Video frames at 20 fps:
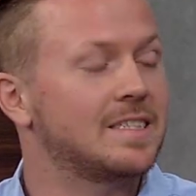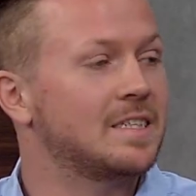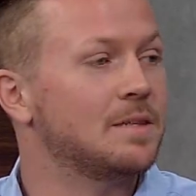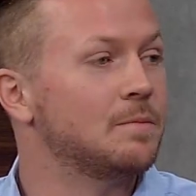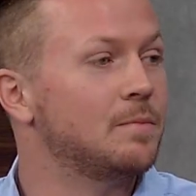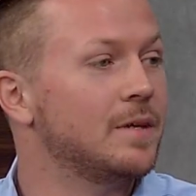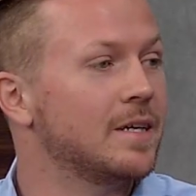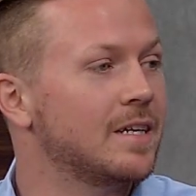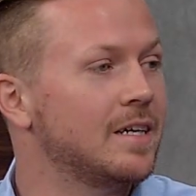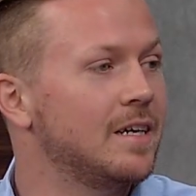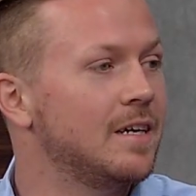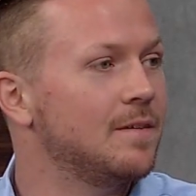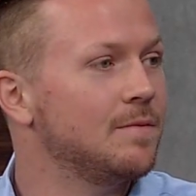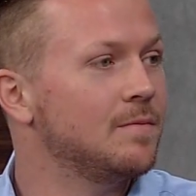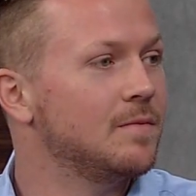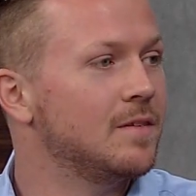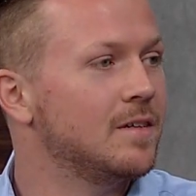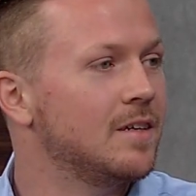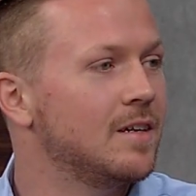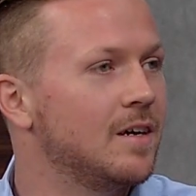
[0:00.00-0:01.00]
can pick up.
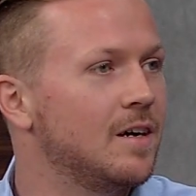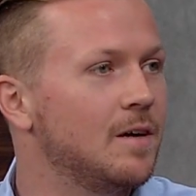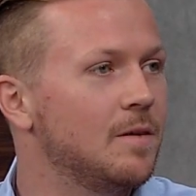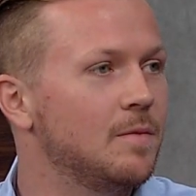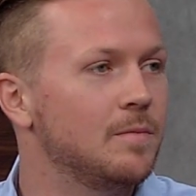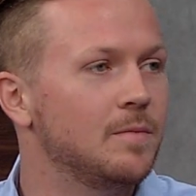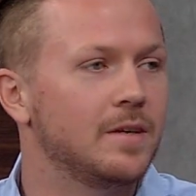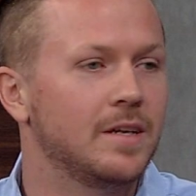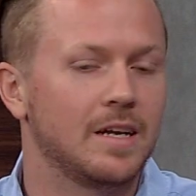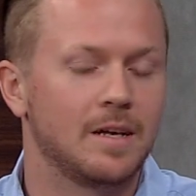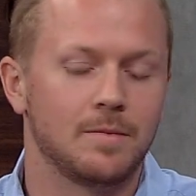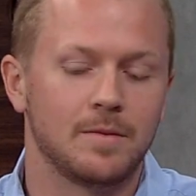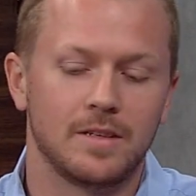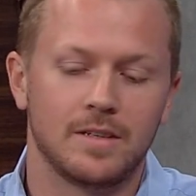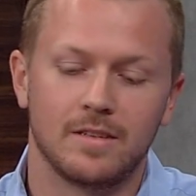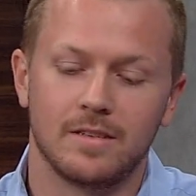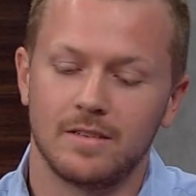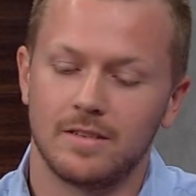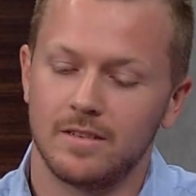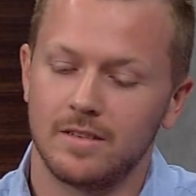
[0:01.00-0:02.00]
And I
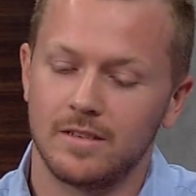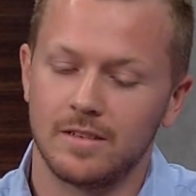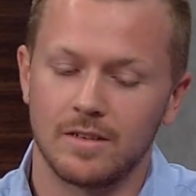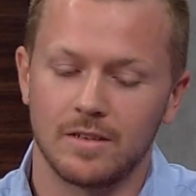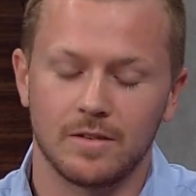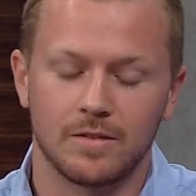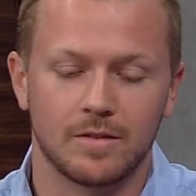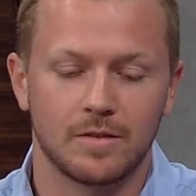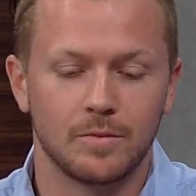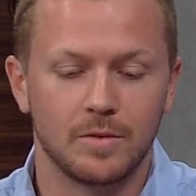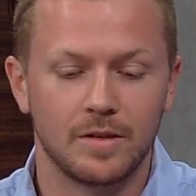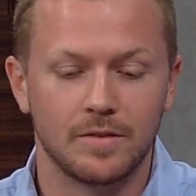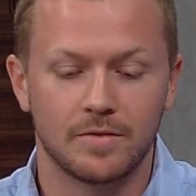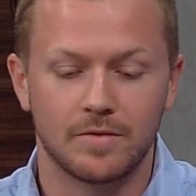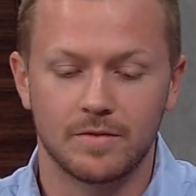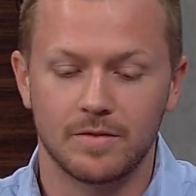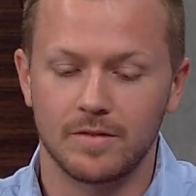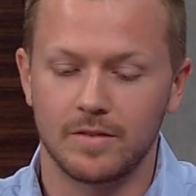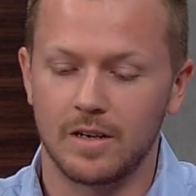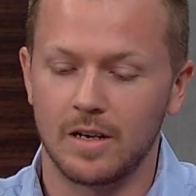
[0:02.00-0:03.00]
mean, you know, we've
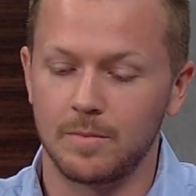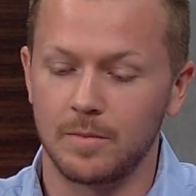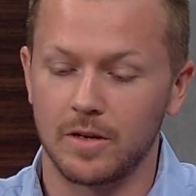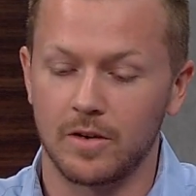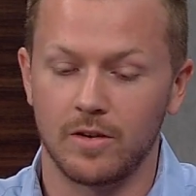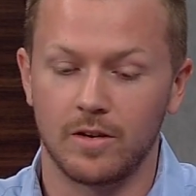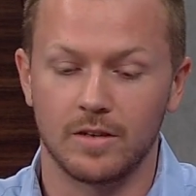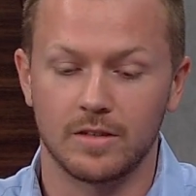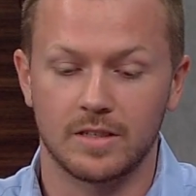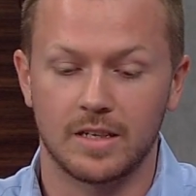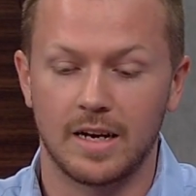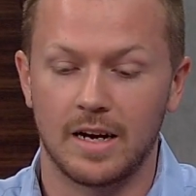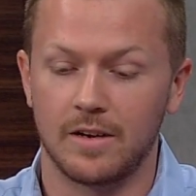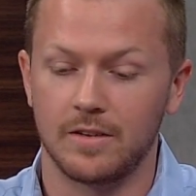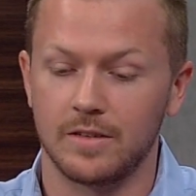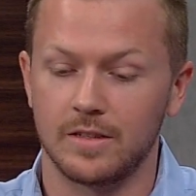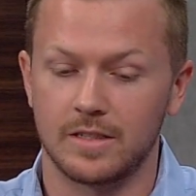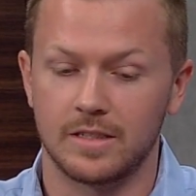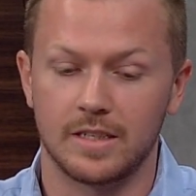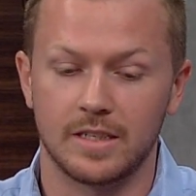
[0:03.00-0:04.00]
come across
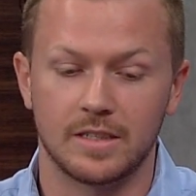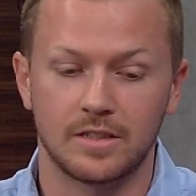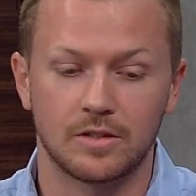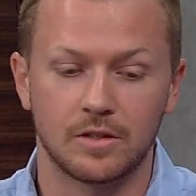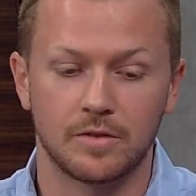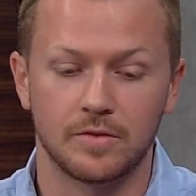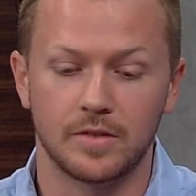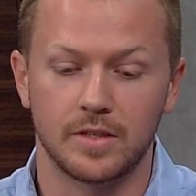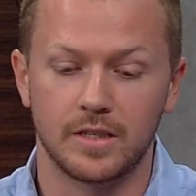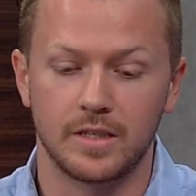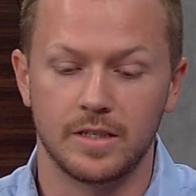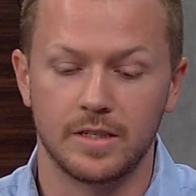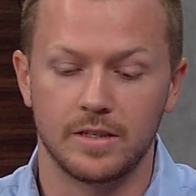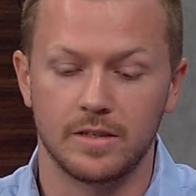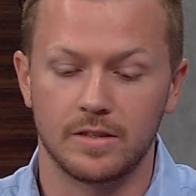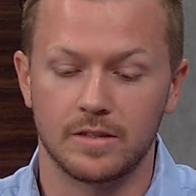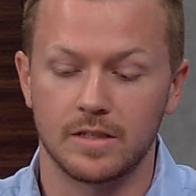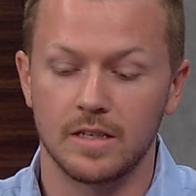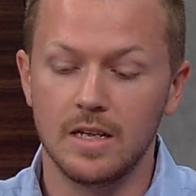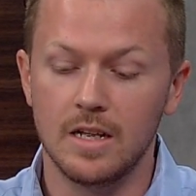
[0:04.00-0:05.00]
countless things over the
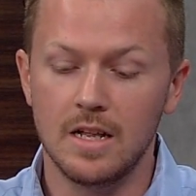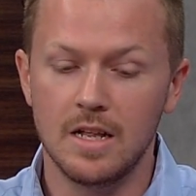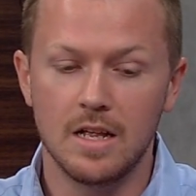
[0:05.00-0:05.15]
years.